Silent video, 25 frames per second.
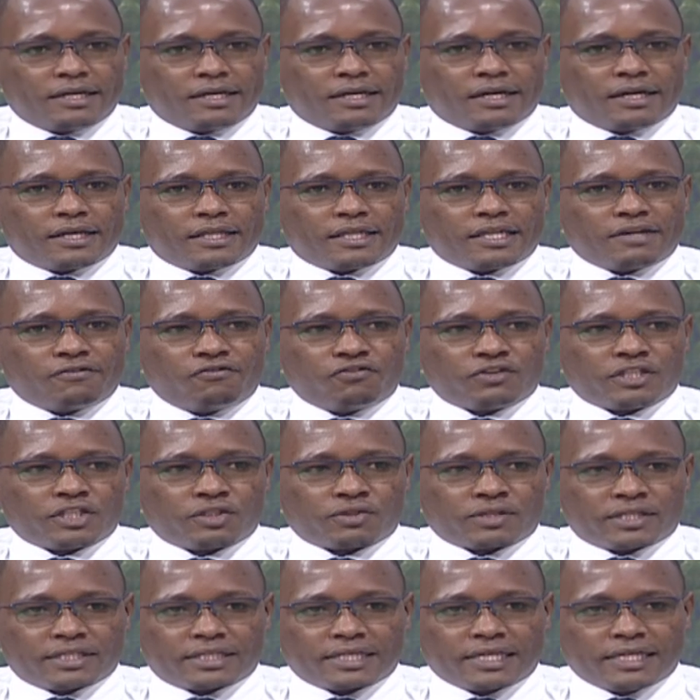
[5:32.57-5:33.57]
And therefore it
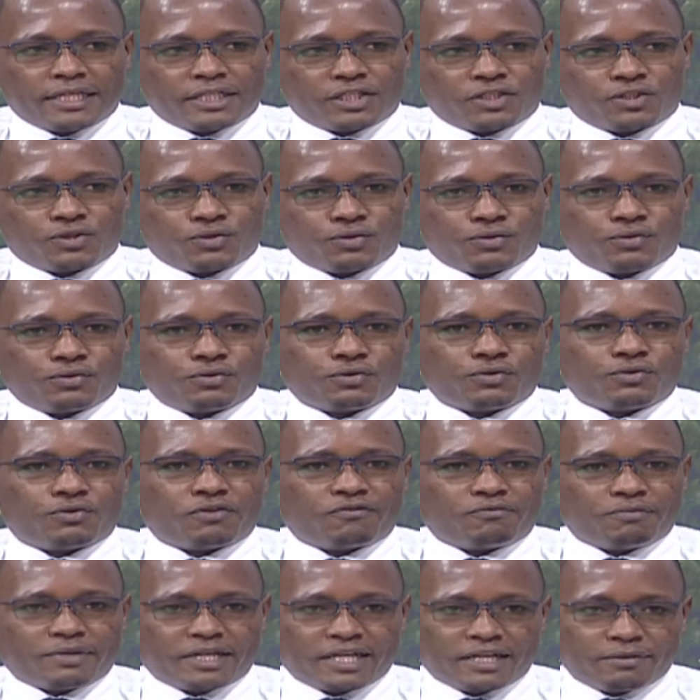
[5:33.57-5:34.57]
translates to you
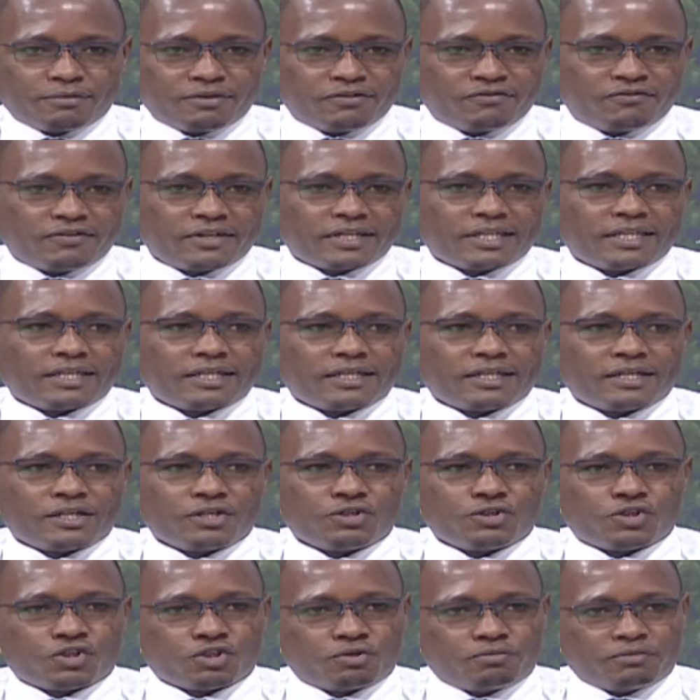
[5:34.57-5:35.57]
have become a father,
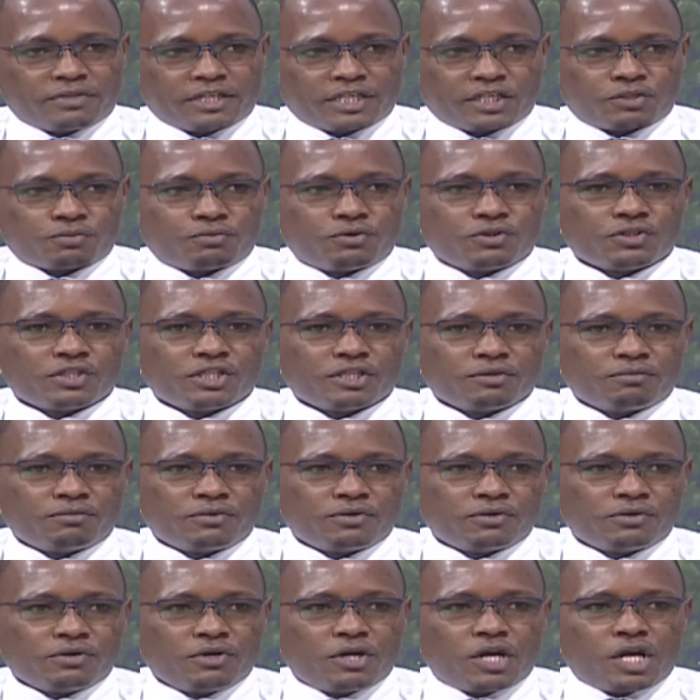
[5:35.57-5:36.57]
you should be
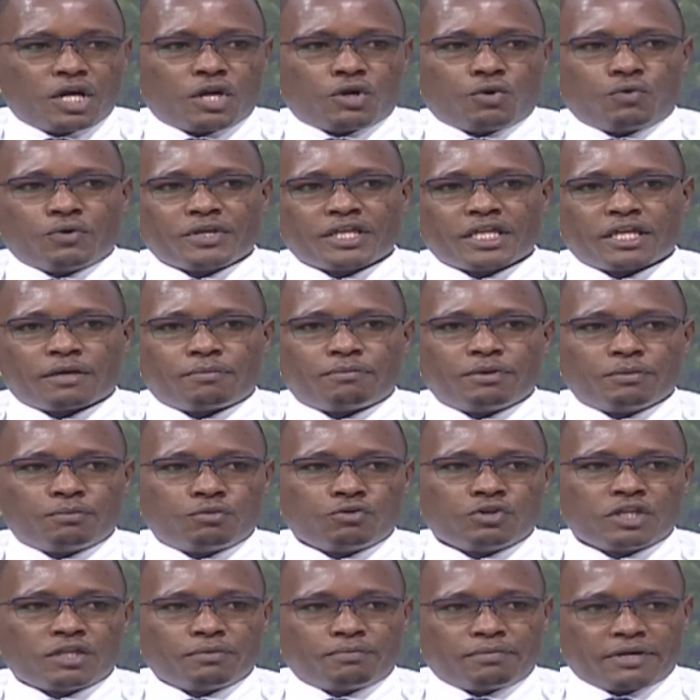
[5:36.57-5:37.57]
responsible, knowing that
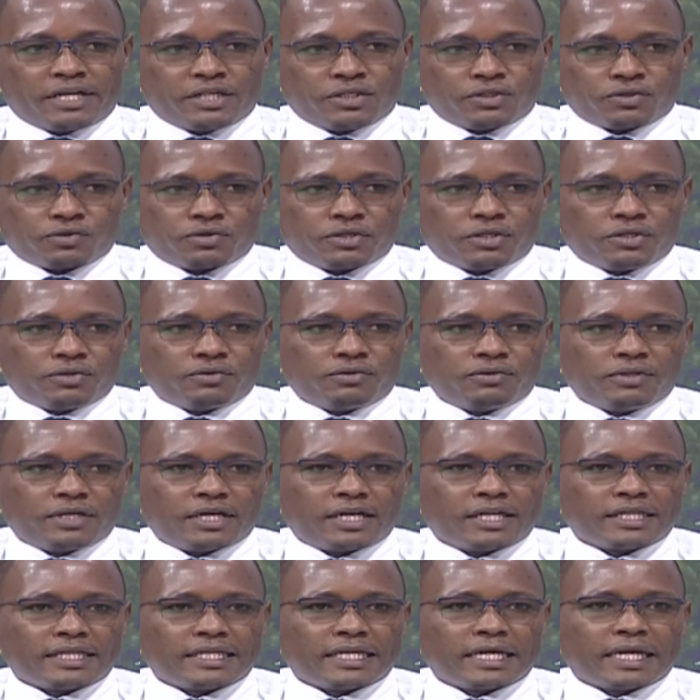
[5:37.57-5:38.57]
people depends on you
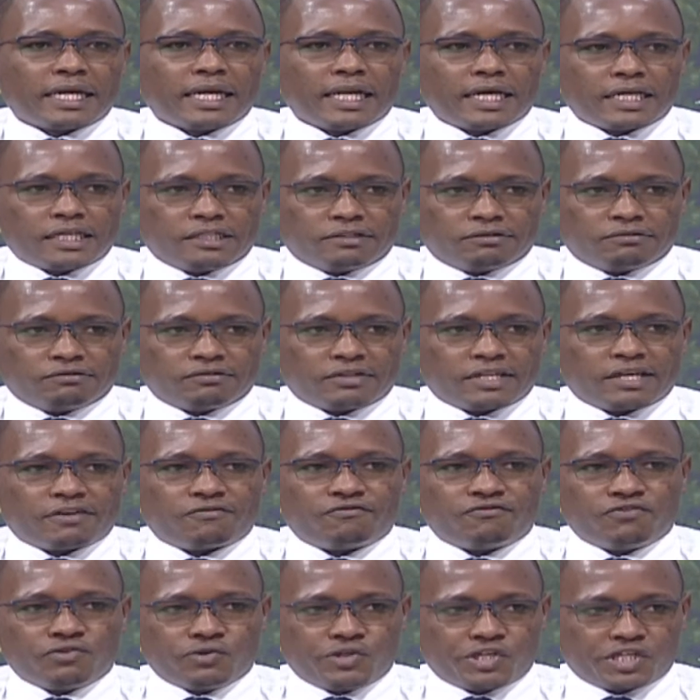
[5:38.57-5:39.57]
and their life, their
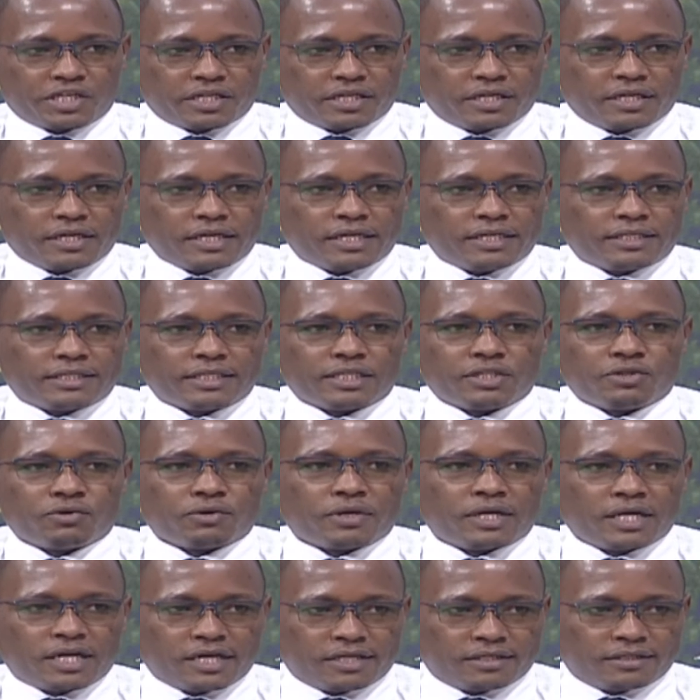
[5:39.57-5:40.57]
future is in
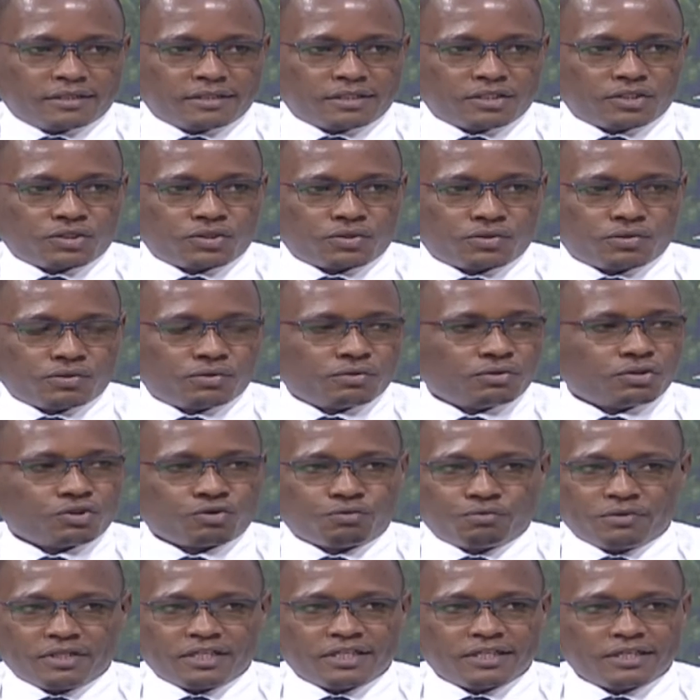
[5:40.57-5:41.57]
your hands. So
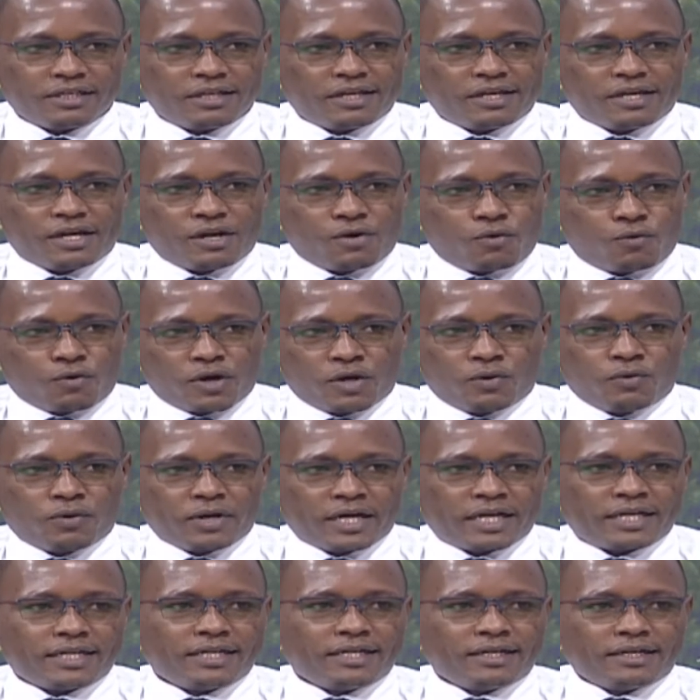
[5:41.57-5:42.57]
to me, one
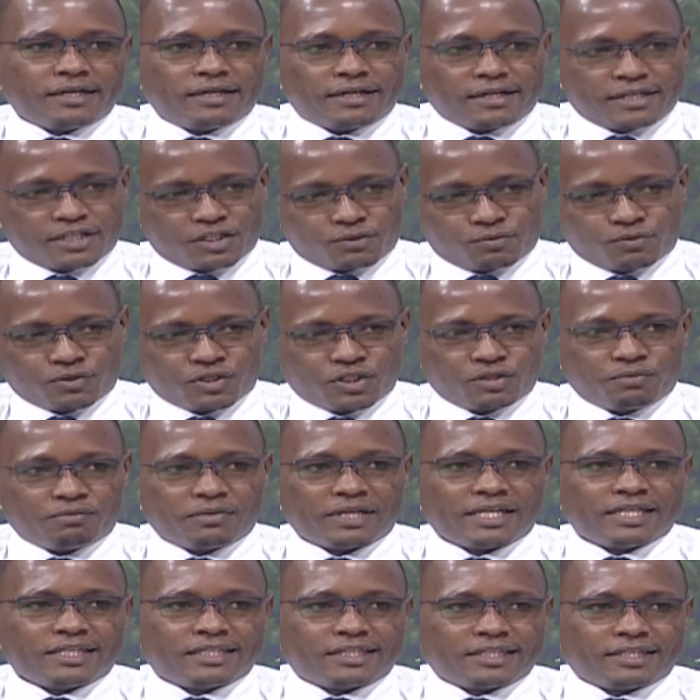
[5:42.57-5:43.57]
word,
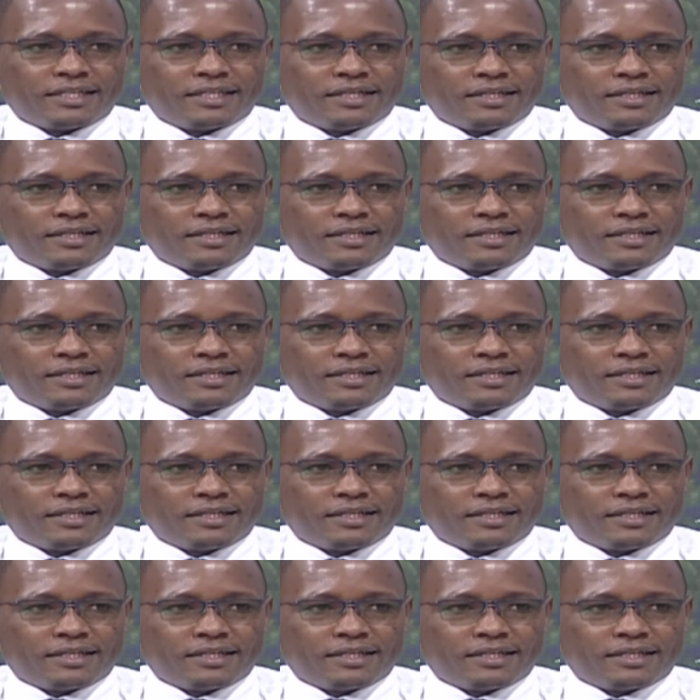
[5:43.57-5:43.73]
responsibility.